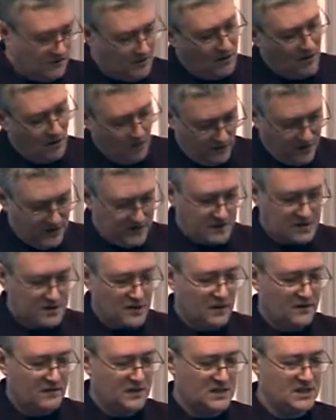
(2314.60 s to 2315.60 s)
on the other
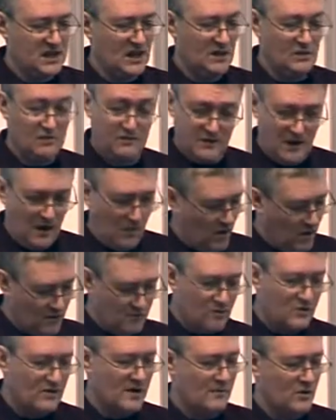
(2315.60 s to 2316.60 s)
side of itself, it
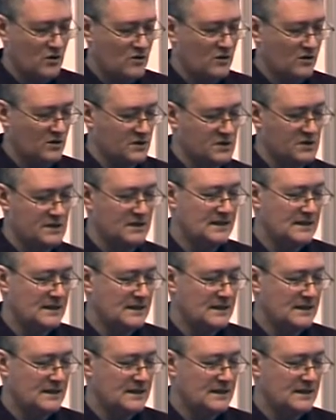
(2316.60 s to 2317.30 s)
won't route them across.